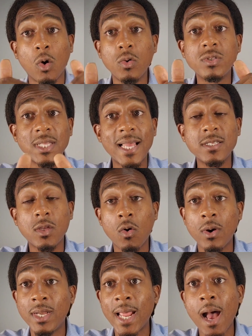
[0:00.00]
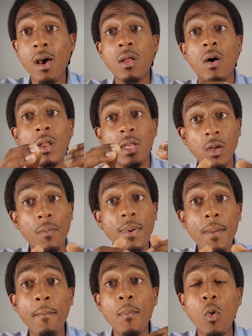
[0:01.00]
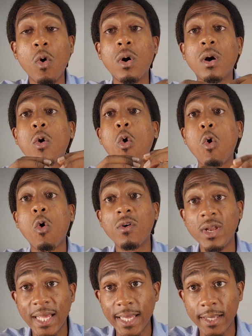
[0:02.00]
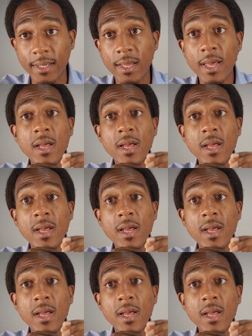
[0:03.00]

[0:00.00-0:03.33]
those things going down are a little bit more correlated